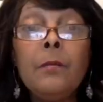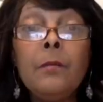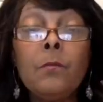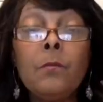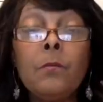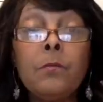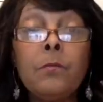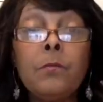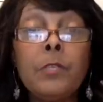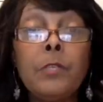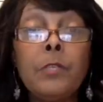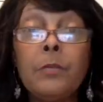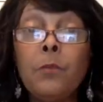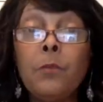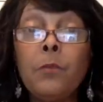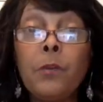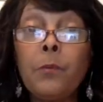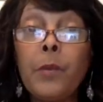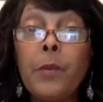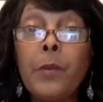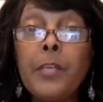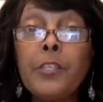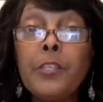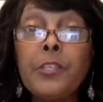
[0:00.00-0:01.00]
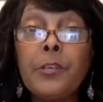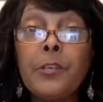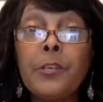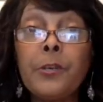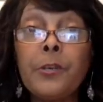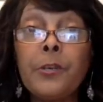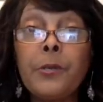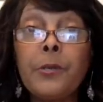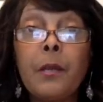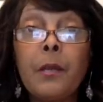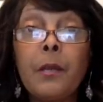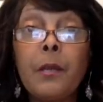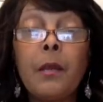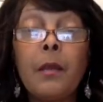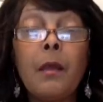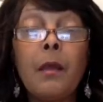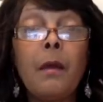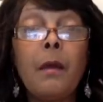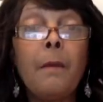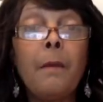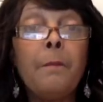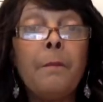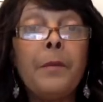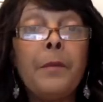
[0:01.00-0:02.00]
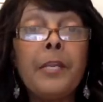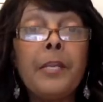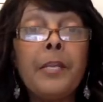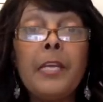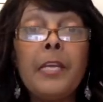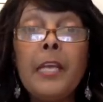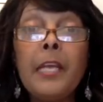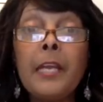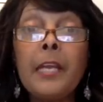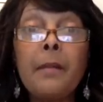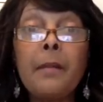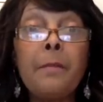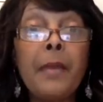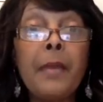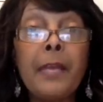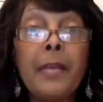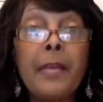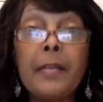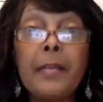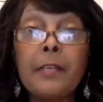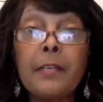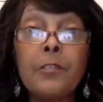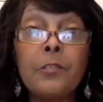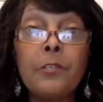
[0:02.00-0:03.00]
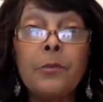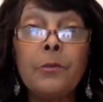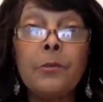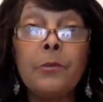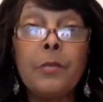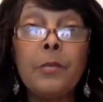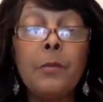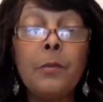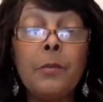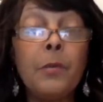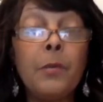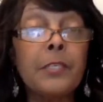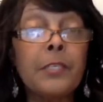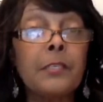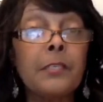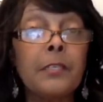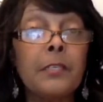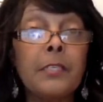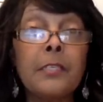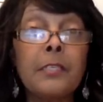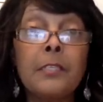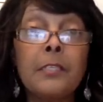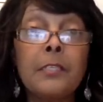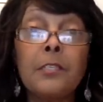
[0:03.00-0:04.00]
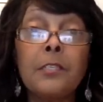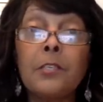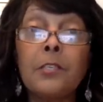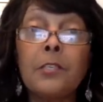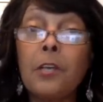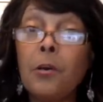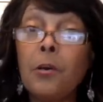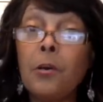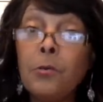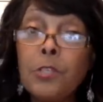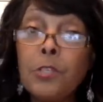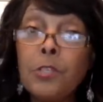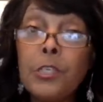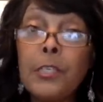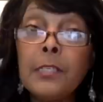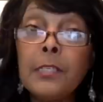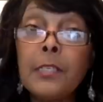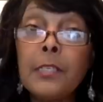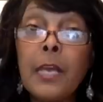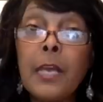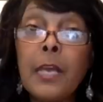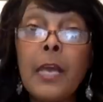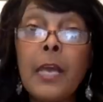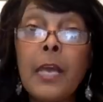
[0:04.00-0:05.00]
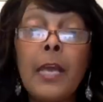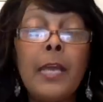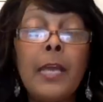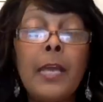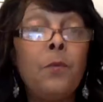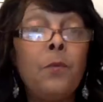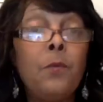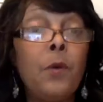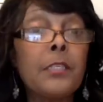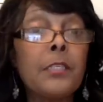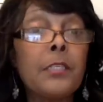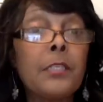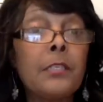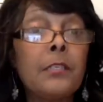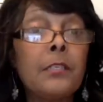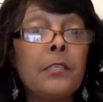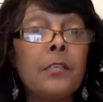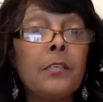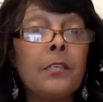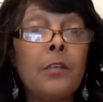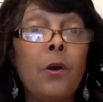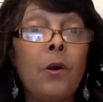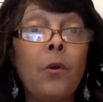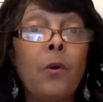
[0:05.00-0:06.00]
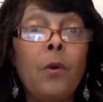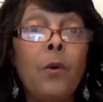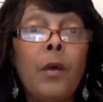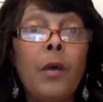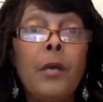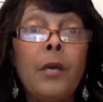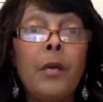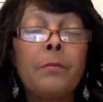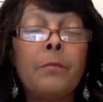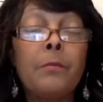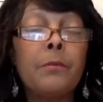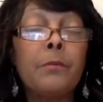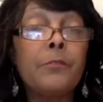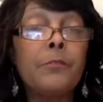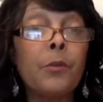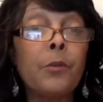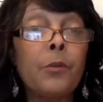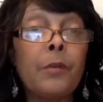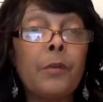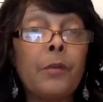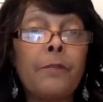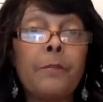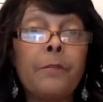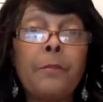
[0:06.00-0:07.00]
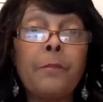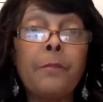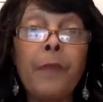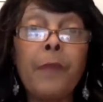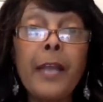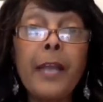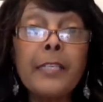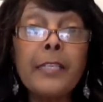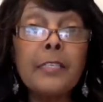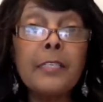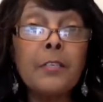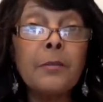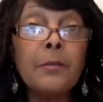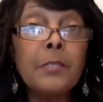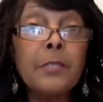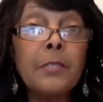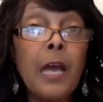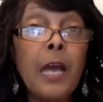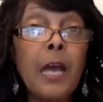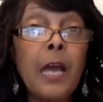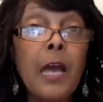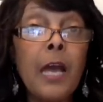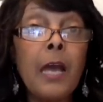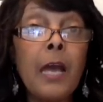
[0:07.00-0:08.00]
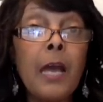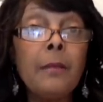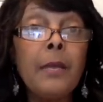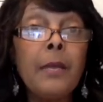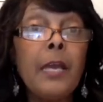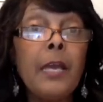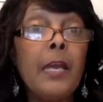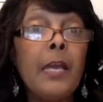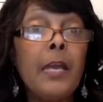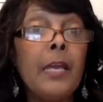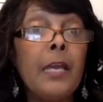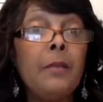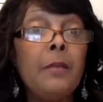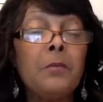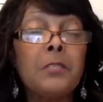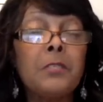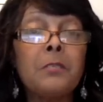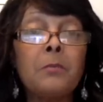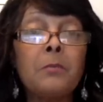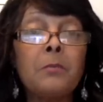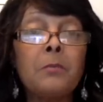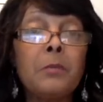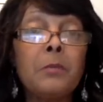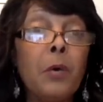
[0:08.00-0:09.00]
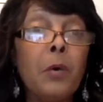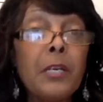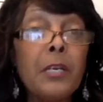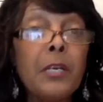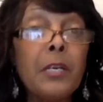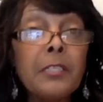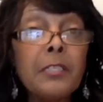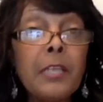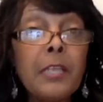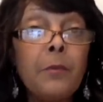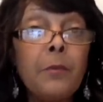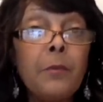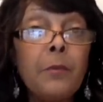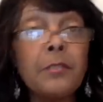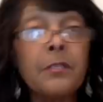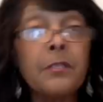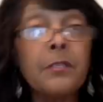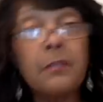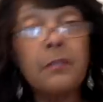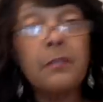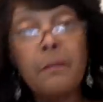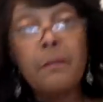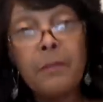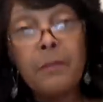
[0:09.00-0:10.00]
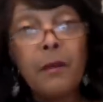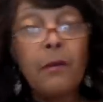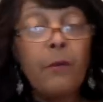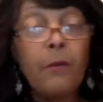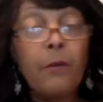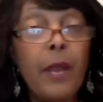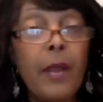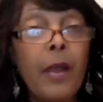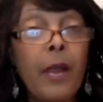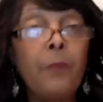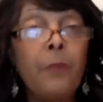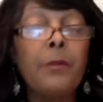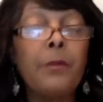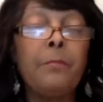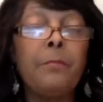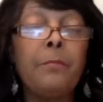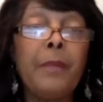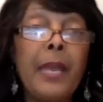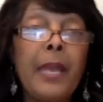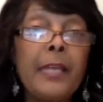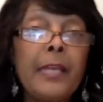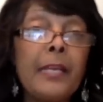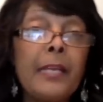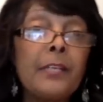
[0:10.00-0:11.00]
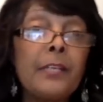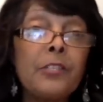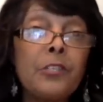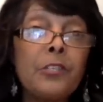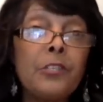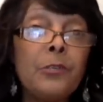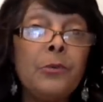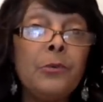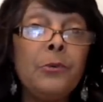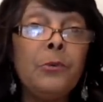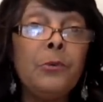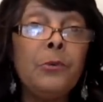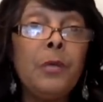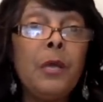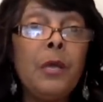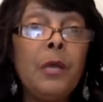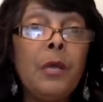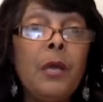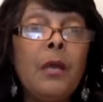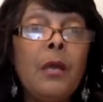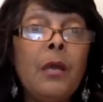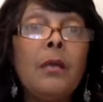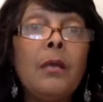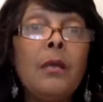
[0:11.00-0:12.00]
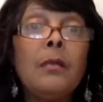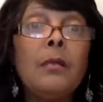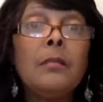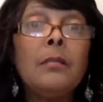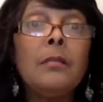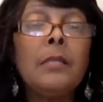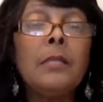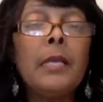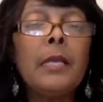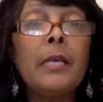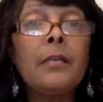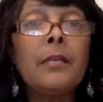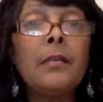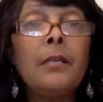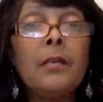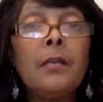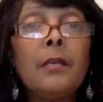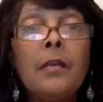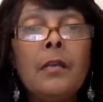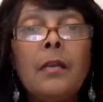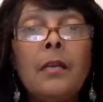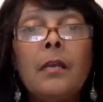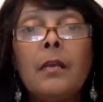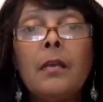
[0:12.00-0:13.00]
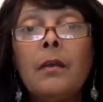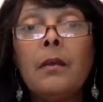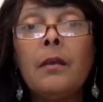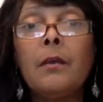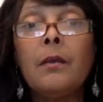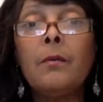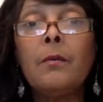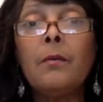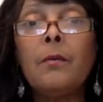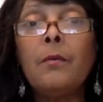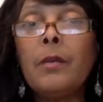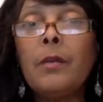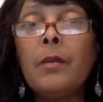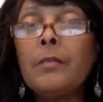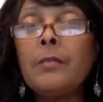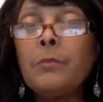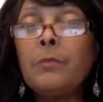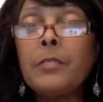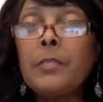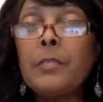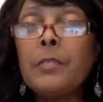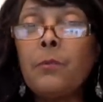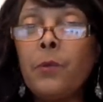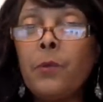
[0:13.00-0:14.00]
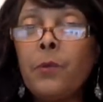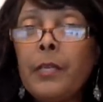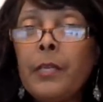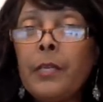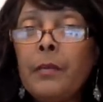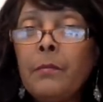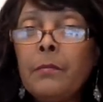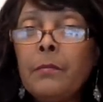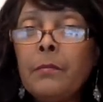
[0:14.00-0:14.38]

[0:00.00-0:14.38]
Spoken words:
didn't want a red shirt, but he had a bad attitude? He wasn't listening to the coaches. He wasn't, showing up for practice on time. When he was there, he was slumping all around with a bad attitude. Then was he really